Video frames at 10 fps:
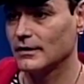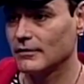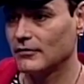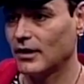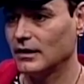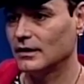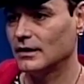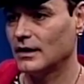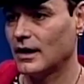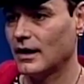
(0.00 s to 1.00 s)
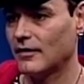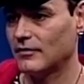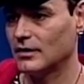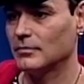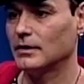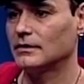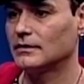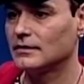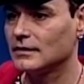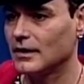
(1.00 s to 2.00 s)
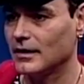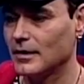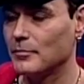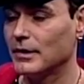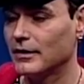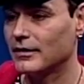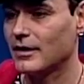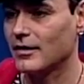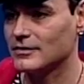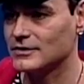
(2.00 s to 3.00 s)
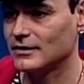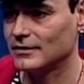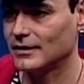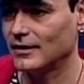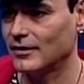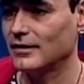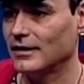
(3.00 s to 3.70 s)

finally I have a little bit a bigger concert here